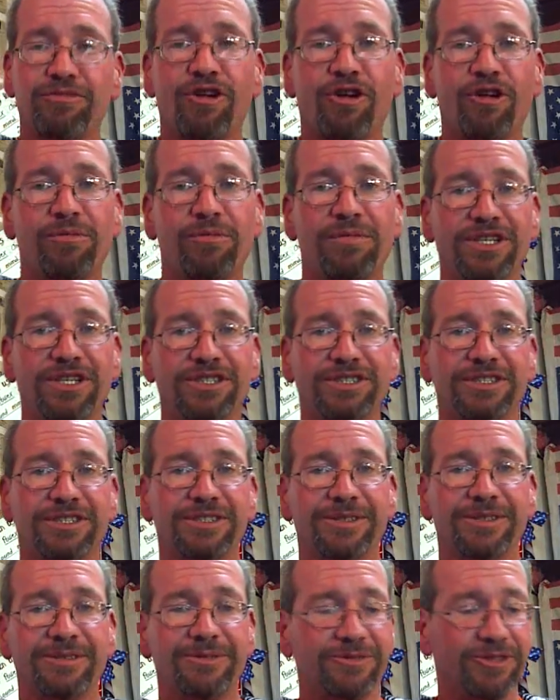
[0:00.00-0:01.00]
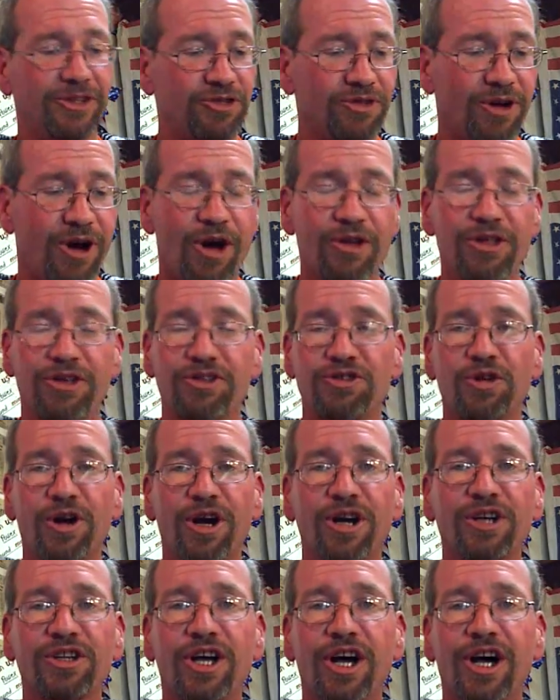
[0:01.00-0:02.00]
prohibition, the, the all the
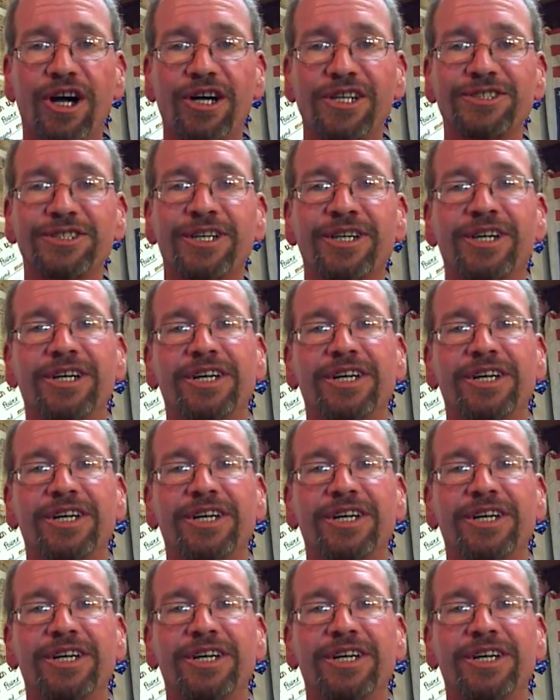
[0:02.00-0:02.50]
drug laws.